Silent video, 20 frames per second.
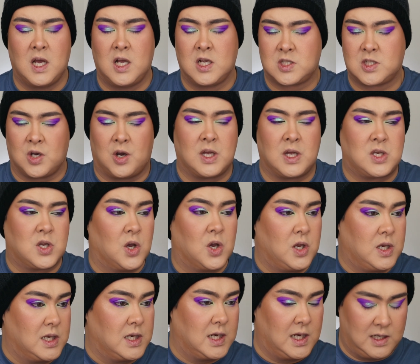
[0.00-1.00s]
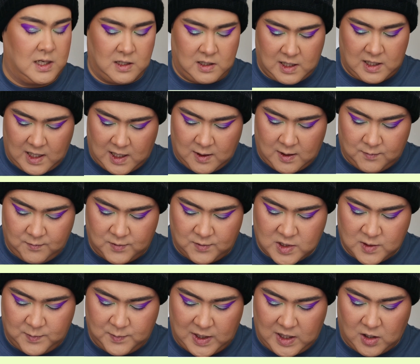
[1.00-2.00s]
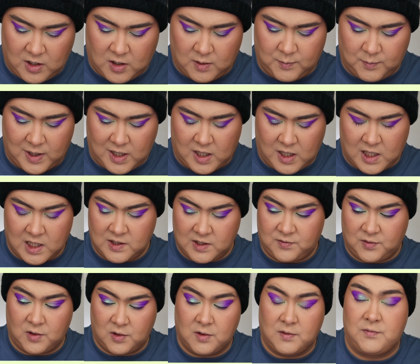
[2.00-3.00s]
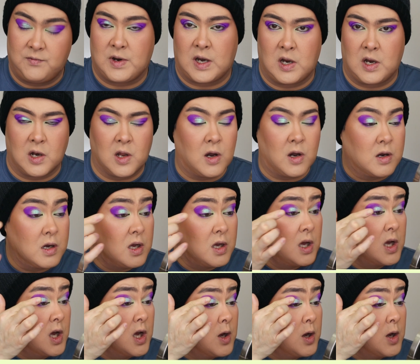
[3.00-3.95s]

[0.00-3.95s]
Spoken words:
so I don't need it to be on my eye for very long.